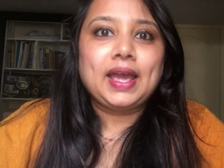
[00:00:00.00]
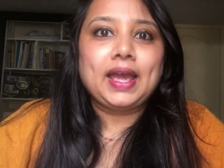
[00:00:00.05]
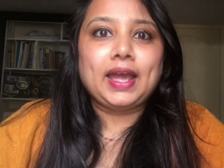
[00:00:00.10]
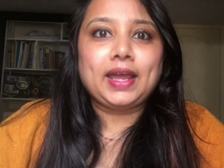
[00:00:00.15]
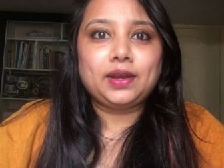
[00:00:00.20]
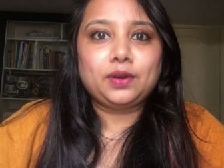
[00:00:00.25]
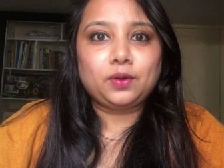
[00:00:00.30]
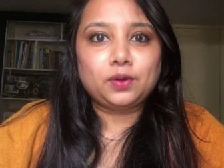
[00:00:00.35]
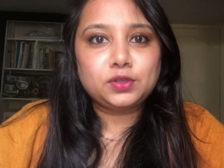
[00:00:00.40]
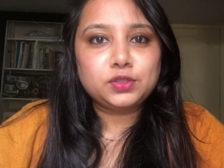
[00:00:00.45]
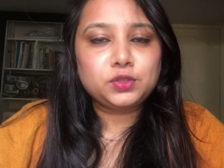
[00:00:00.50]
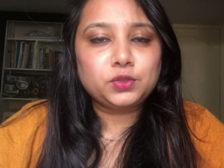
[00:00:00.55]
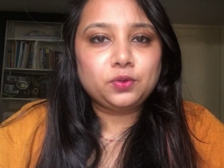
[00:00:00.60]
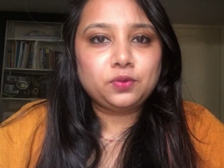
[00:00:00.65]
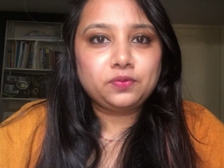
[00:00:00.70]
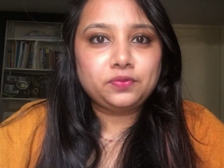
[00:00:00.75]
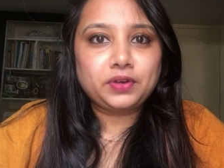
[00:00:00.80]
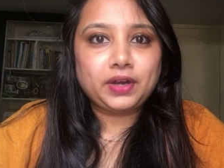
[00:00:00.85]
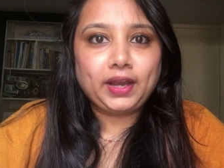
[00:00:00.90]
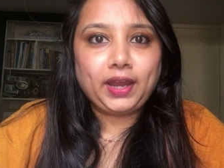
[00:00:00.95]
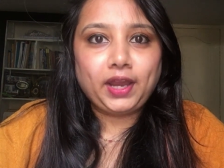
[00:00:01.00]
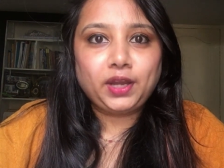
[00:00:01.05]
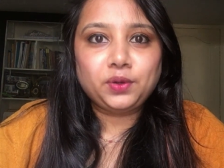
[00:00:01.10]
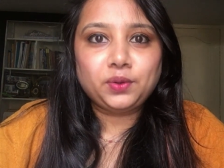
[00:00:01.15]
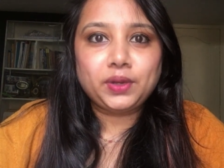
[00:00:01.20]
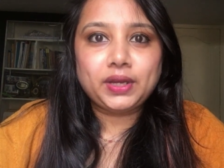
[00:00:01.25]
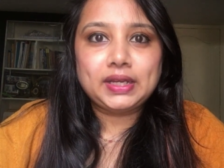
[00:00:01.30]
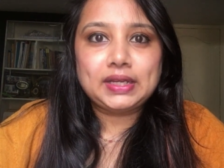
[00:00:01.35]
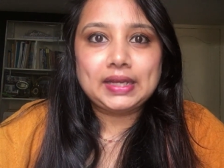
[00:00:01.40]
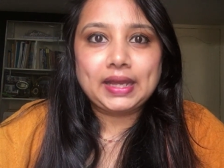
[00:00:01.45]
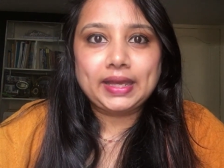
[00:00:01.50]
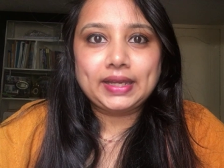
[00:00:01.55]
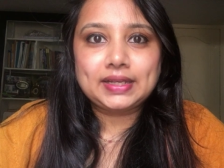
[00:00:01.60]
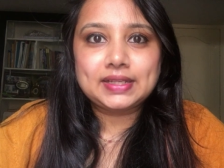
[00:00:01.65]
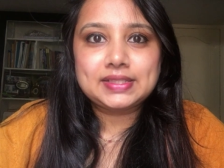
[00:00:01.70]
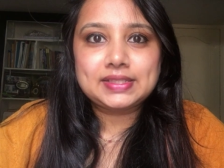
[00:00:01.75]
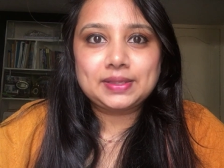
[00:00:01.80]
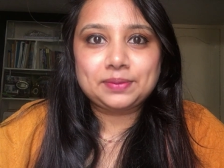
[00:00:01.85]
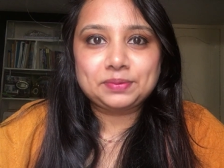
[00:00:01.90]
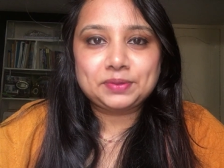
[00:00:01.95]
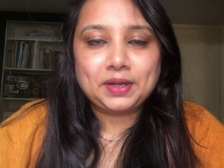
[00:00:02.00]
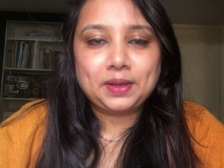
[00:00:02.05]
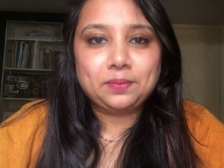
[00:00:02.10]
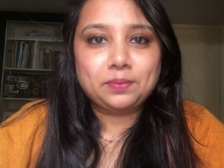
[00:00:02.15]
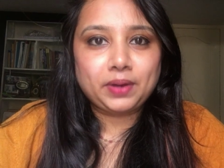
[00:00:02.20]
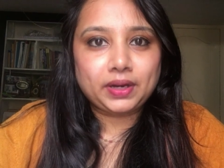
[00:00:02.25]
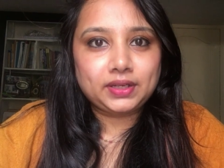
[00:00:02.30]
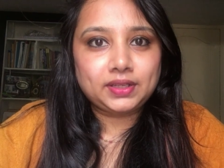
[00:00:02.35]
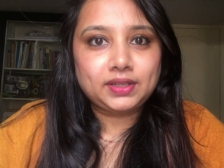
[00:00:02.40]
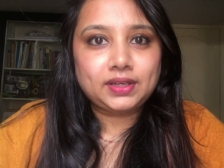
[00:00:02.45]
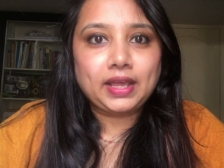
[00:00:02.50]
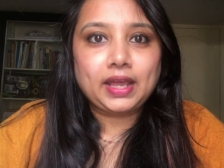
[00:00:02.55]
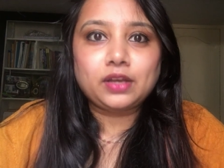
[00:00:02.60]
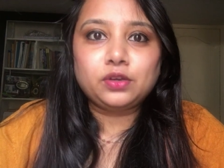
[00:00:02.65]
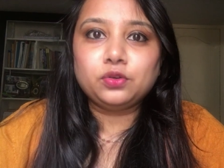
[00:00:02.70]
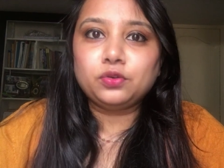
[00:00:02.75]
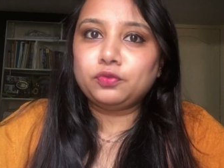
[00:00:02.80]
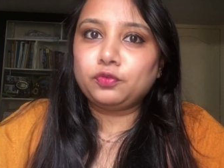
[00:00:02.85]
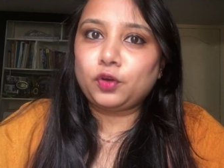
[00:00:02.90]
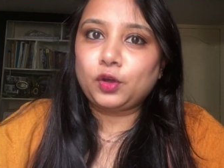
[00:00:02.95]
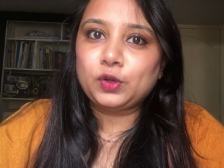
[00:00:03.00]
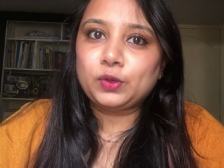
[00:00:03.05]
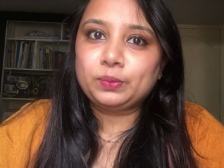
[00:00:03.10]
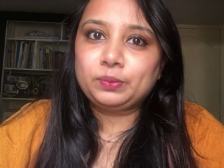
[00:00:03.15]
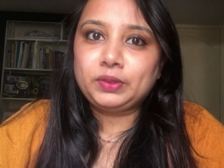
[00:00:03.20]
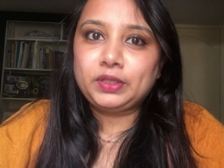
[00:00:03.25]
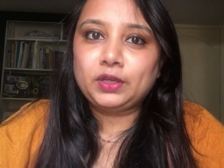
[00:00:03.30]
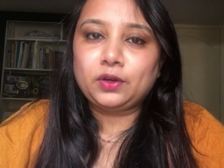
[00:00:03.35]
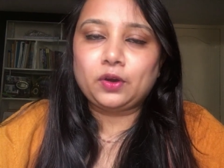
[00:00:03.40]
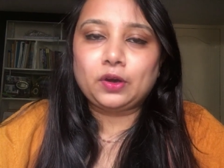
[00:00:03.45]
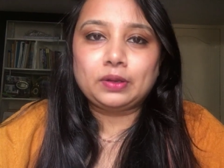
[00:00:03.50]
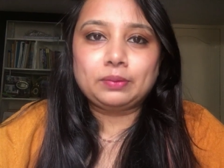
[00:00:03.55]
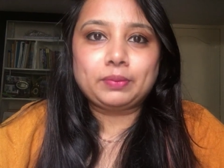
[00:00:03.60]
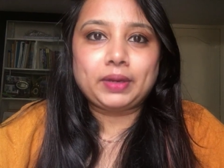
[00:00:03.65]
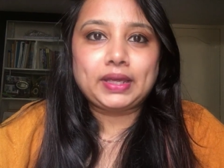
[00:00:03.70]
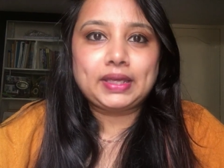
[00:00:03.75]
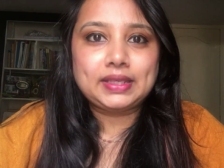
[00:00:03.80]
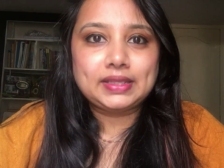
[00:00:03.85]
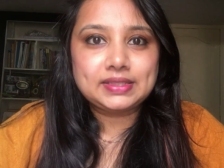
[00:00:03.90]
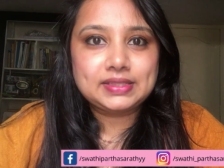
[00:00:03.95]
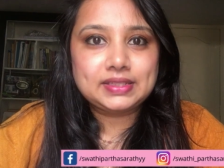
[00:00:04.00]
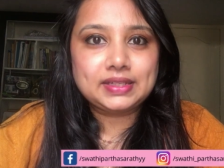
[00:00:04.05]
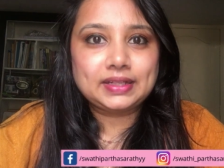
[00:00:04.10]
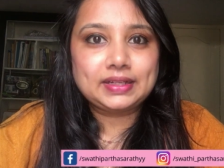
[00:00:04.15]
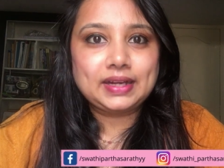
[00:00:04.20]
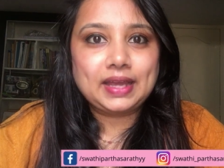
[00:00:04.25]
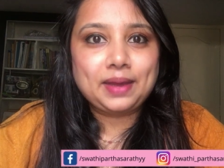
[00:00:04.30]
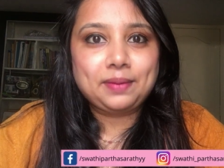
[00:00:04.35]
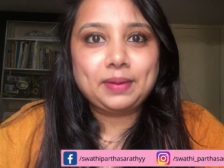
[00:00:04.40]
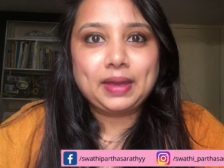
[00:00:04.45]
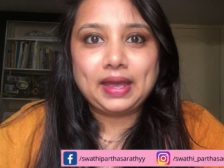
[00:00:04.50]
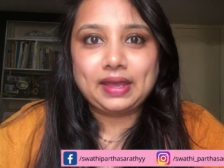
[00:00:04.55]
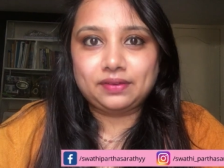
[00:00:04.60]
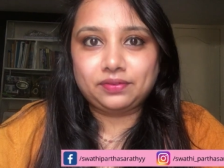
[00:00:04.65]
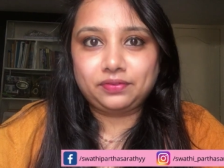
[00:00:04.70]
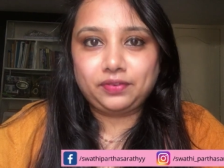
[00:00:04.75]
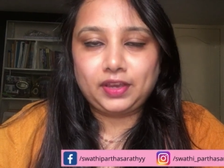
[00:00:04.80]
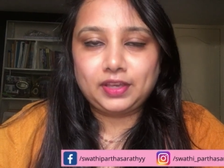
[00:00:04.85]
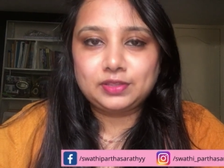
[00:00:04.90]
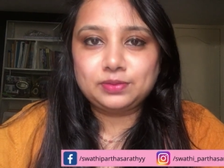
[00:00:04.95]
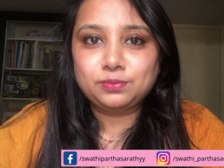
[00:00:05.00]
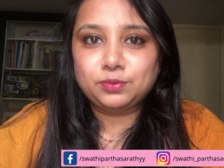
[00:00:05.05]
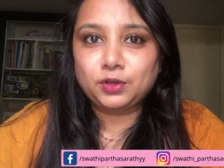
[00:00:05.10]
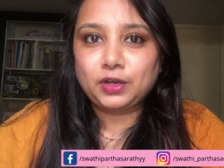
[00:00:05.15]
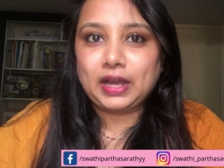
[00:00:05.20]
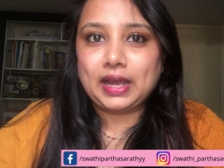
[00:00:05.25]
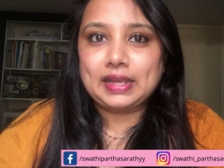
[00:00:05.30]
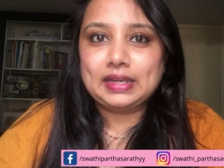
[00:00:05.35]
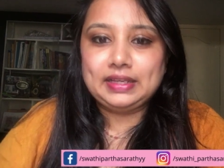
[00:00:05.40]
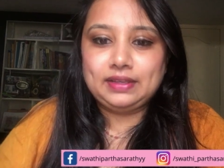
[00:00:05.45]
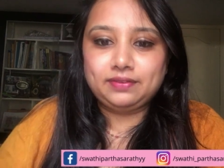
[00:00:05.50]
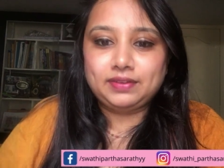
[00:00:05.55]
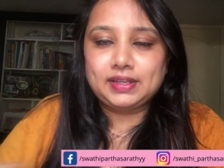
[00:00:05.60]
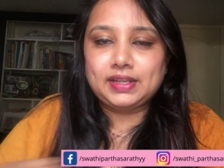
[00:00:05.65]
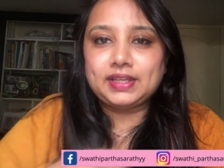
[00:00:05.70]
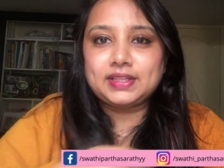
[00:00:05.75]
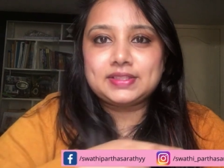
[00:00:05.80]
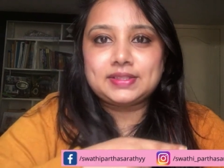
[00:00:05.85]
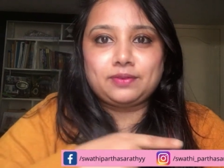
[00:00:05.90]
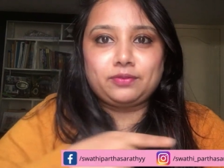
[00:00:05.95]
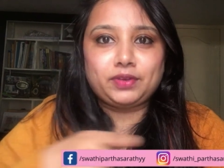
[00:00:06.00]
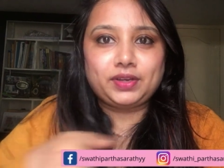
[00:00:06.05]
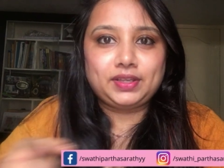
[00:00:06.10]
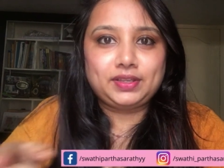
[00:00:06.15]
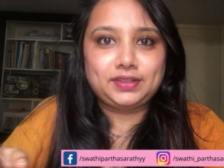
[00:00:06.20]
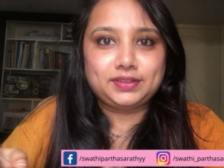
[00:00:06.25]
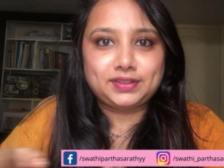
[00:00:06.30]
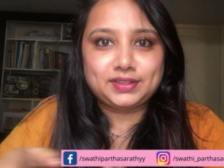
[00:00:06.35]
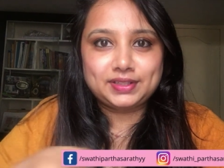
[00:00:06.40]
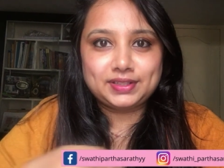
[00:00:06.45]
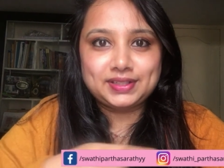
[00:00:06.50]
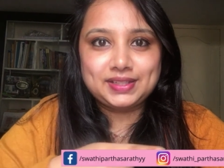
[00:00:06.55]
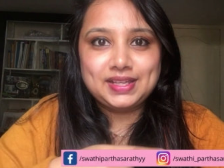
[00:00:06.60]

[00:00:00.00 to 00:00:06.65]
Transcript: and also don't forget to hit like and subscribe button, and do follow me on my Instagram and Facebook. I'll leave a link somewhere here.